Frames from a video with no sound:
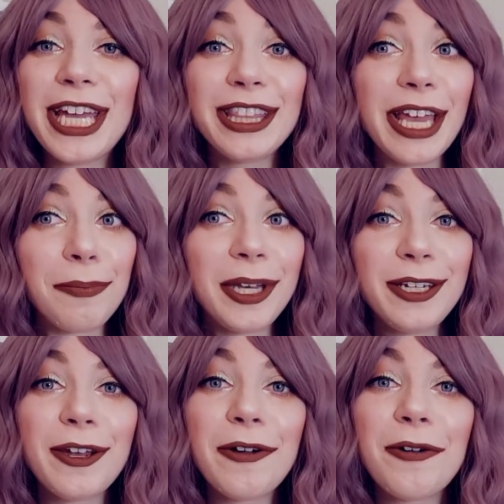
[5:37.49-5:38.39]
And let me
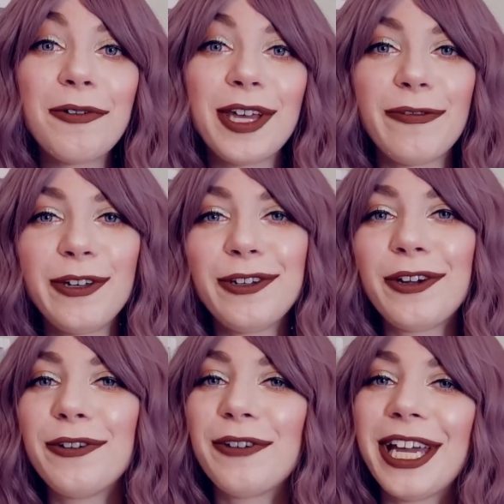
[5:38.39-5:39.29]
know if you
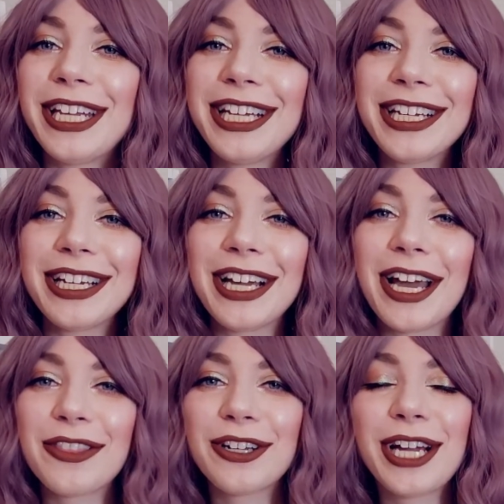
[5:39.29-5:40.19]
know of any
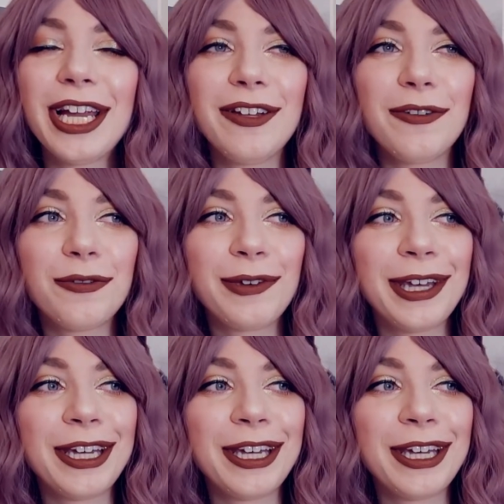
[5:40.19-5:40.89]
other kind of